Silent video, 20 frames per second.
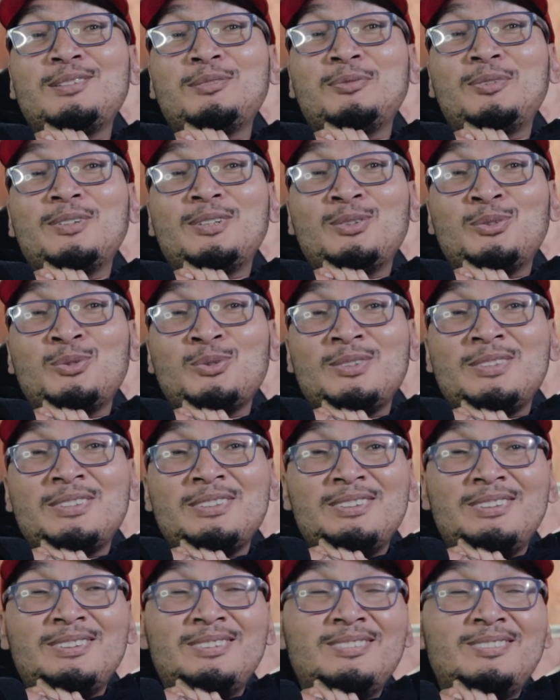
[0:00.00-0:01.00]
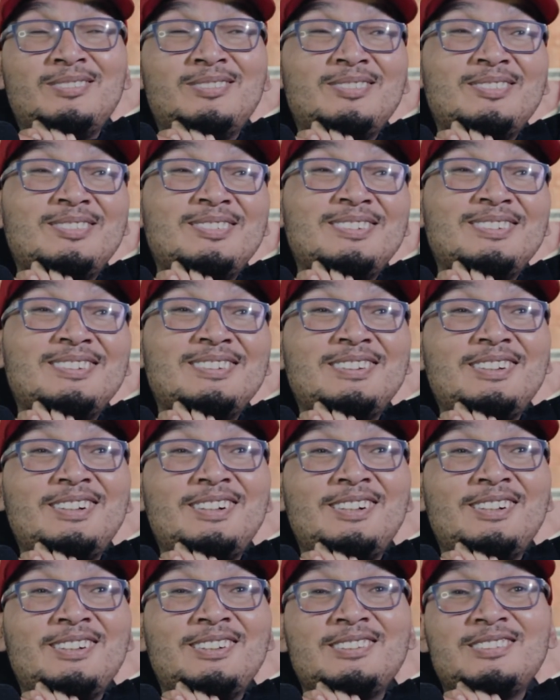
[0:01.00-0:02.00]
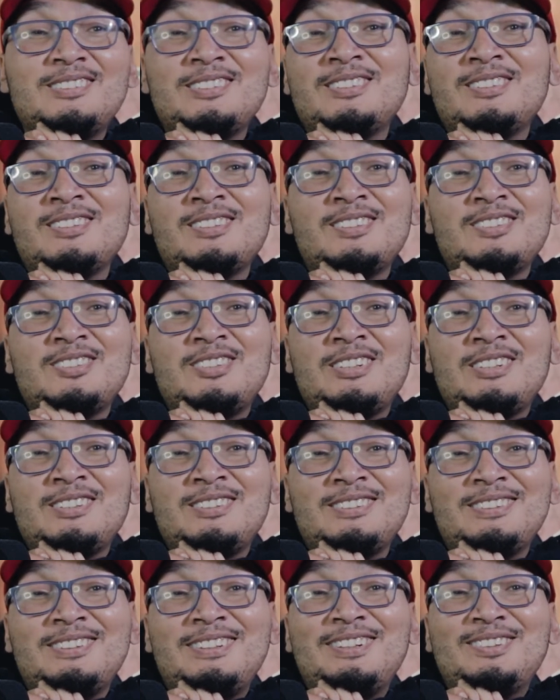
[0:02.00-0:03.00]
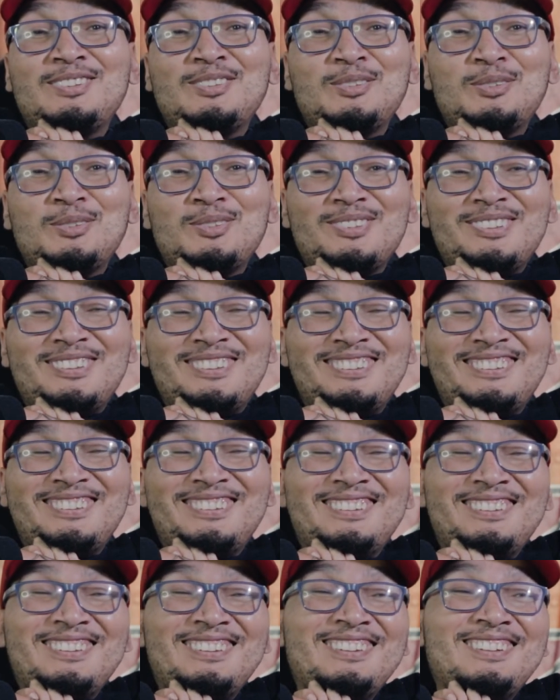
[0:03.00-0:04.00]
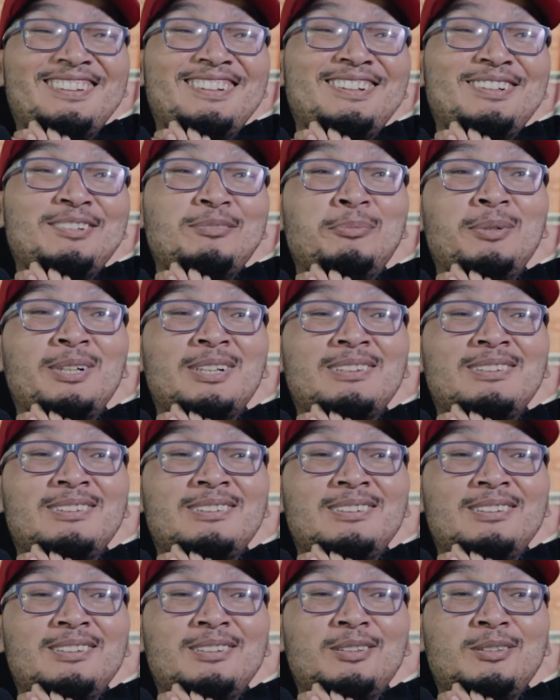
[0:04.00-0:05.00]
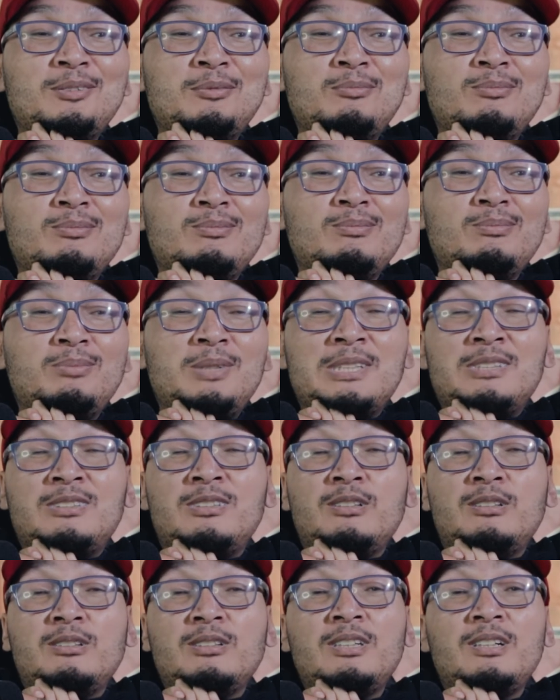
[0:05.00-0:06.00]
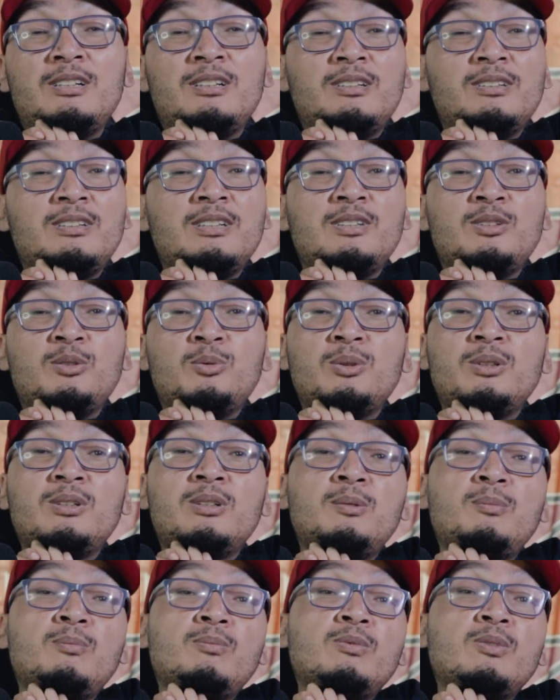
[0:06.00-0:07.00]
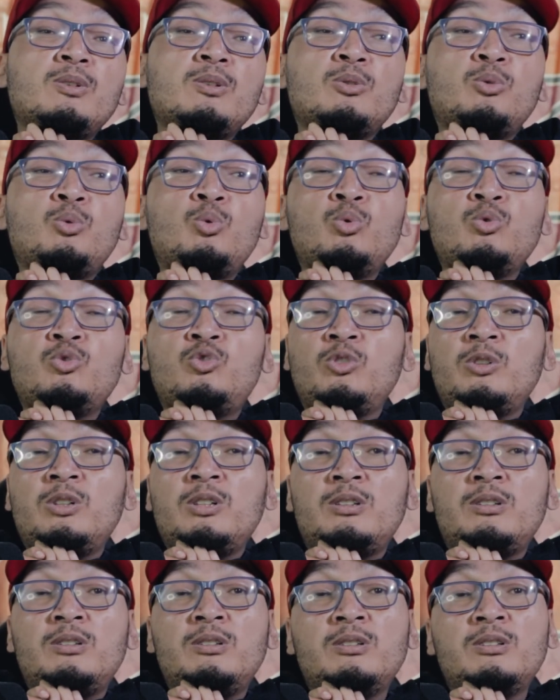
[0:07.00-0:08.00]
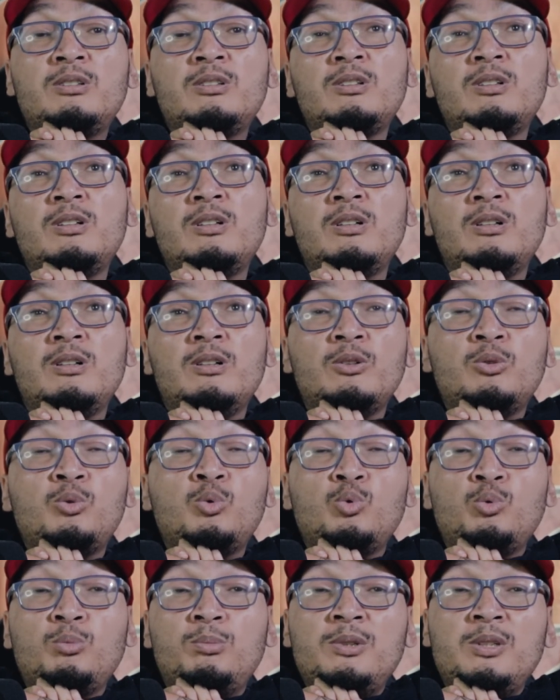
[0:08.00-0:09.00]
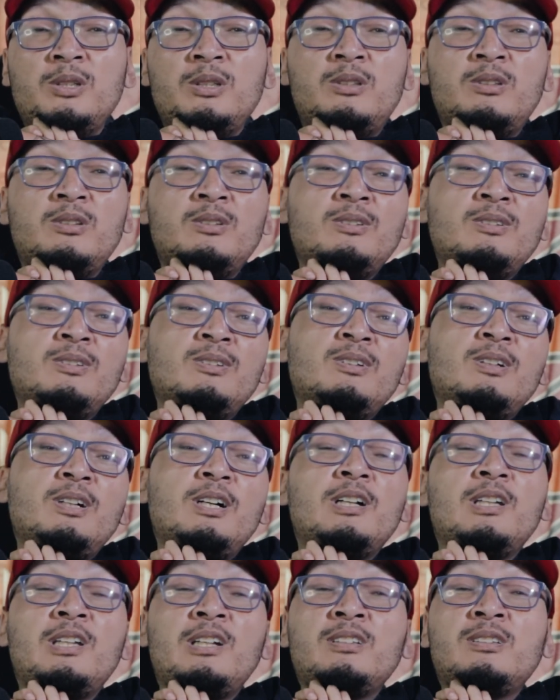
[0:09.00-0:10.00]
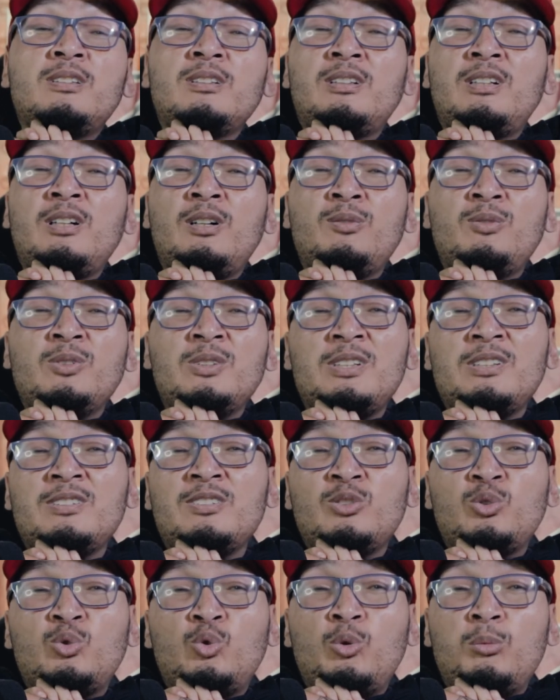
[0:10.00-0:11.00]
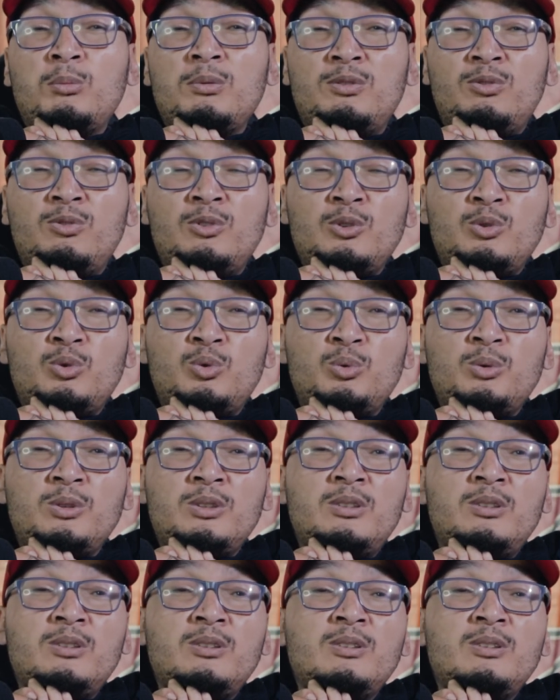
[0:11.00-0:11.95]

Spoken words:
of fun to see. Just a suggestion, I don't know. But still, yeah, anyway, cool track, cool beat. I like the cover, there's this comic feel to it.